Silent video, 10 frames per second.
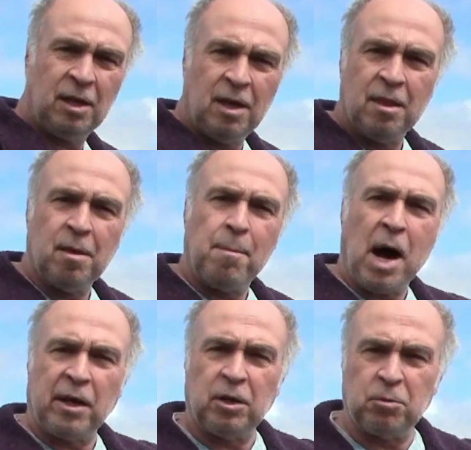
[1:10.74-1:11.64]
the
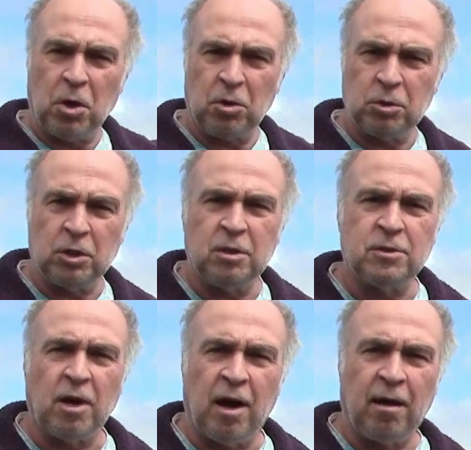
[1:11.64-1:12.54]
Mana Road
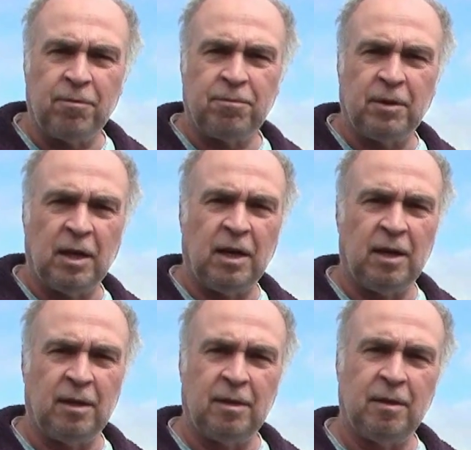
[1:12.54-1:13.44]
goes off
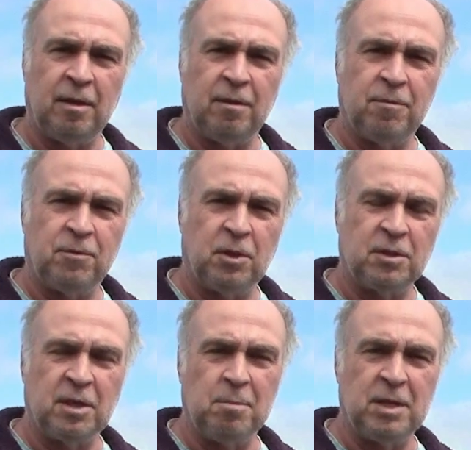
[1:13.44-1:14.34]

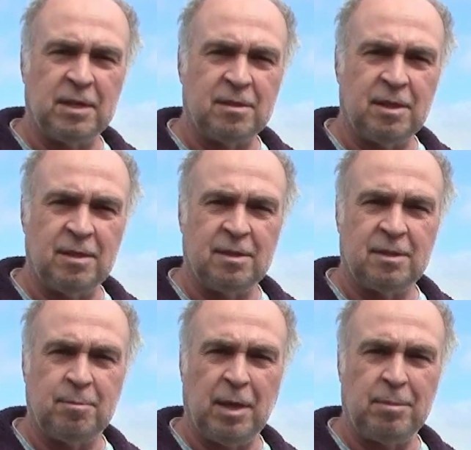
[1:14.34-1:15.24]
for some
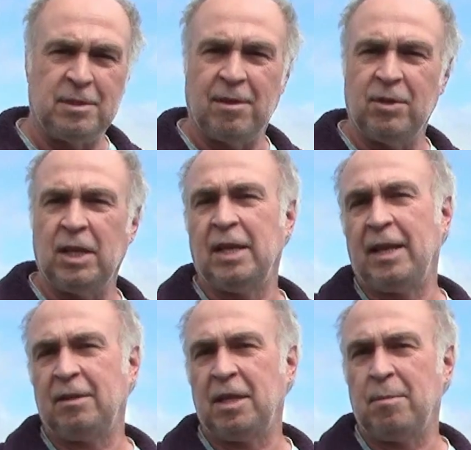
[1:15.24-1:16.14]
distance, maybe 17,
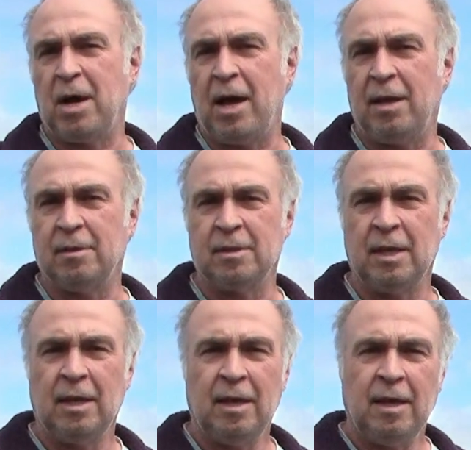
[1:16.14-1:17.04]
18 miles,
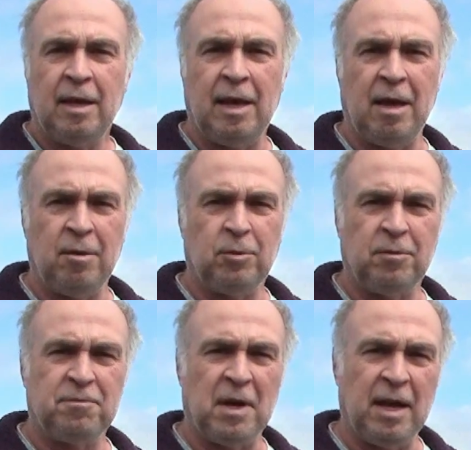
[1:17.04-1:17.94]
and
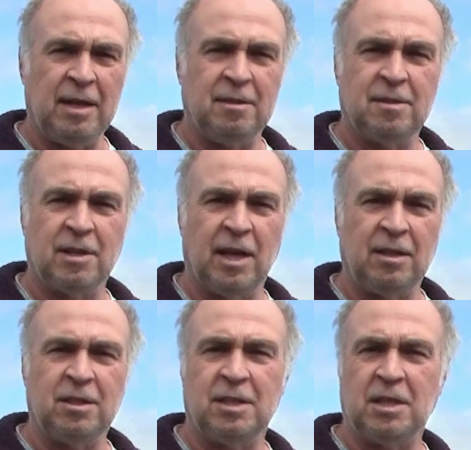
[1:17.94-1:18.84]
we'll find the
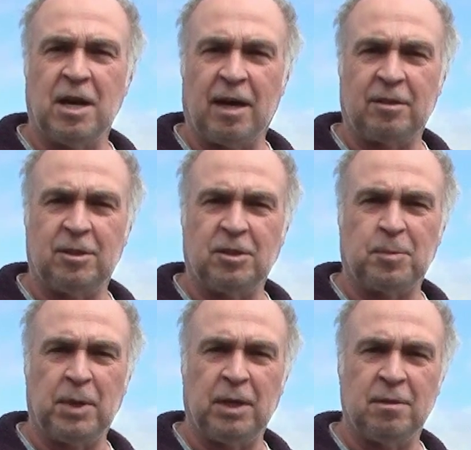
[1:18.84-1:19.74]
sign to the
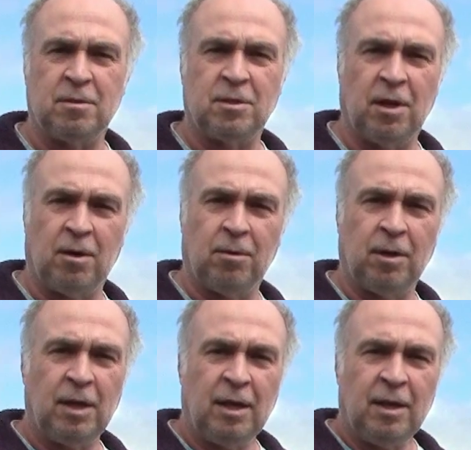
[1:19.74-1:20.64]
Doctor's Pit.
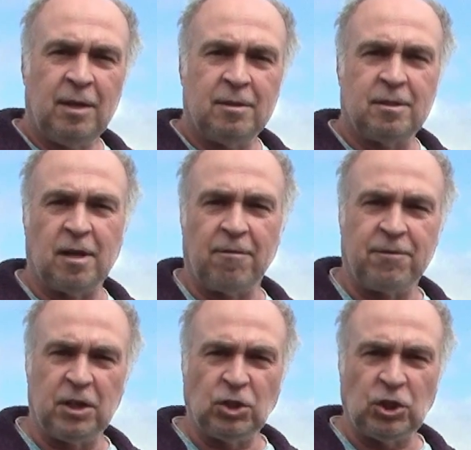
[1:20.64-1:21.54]
So this is our
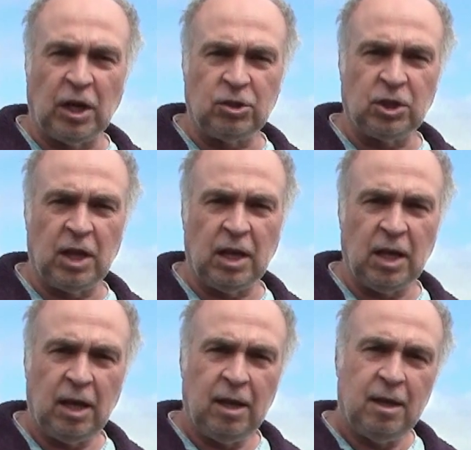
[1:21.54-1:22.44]
first
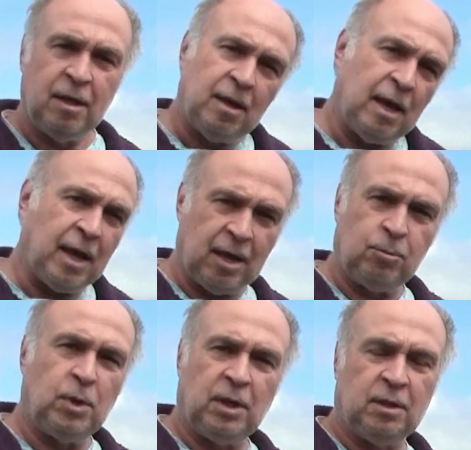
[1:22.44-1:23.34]
junction,
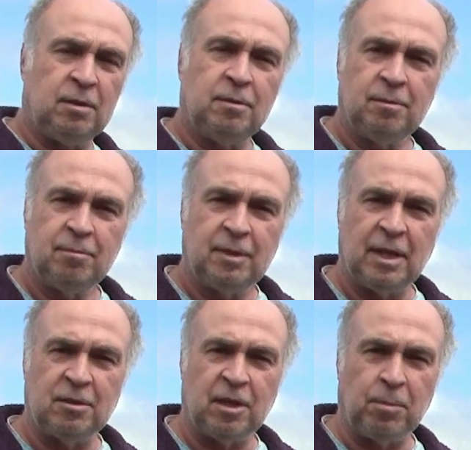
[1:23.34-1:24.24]
and we'll
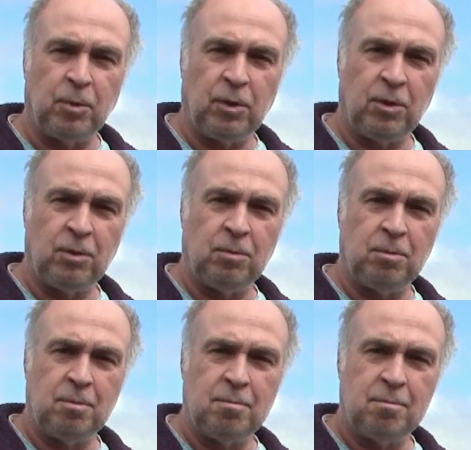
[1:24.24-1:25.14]
catch up with
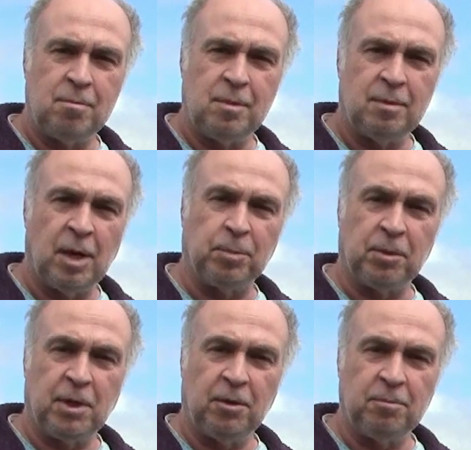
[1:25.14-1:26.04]
you up
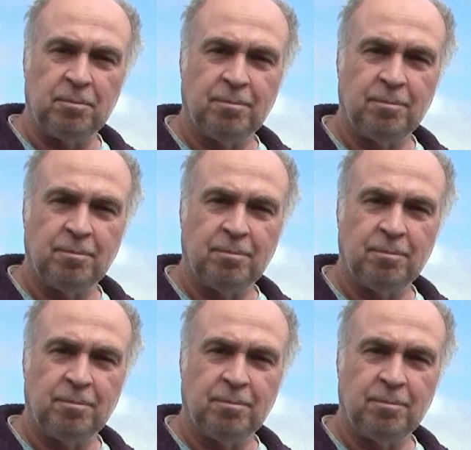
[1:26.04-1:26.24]
the road.